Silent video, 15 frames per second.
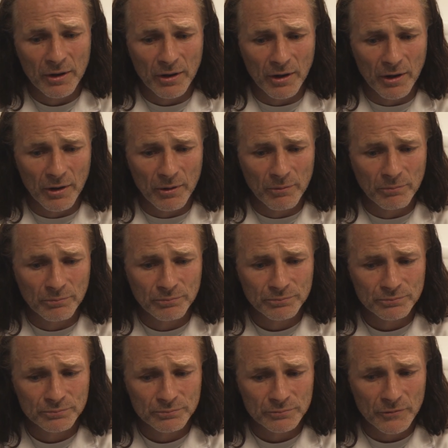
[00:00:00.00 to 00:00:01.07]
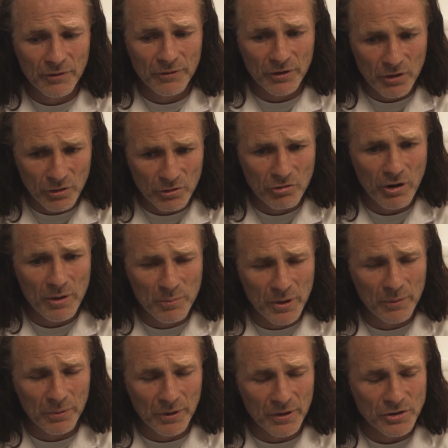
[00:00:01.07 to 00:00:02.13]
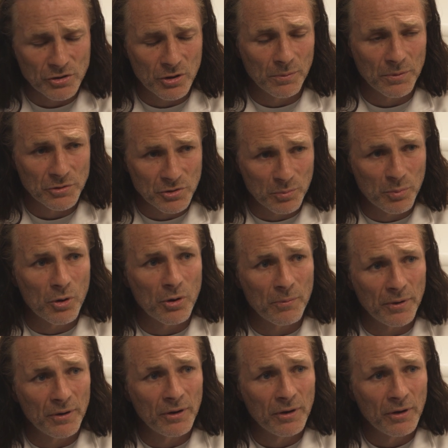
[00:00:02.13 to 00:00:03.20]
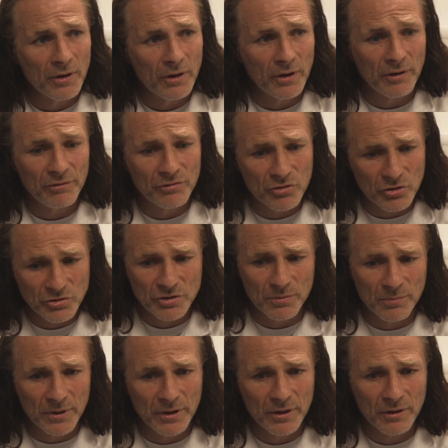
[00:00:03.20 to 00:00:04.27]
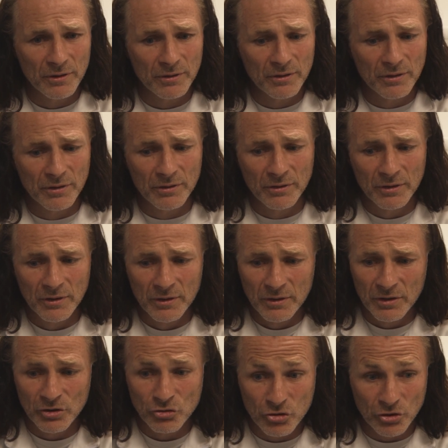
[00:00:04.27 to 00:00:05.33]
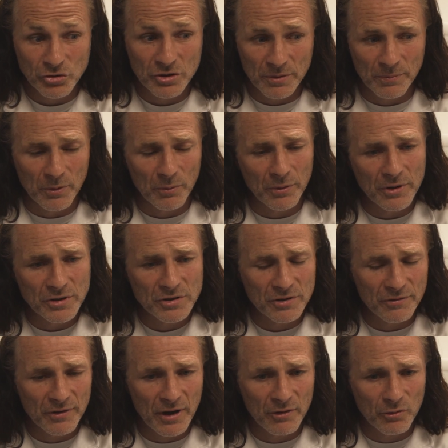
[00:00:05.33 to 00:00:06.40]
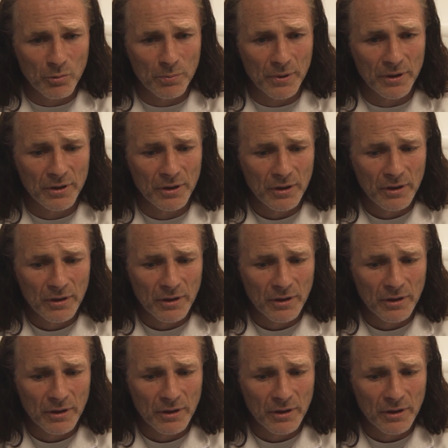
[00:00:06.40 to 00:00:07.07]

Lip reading: I've got great people at this club who support me and have trusted me and trusted me with this survival bid.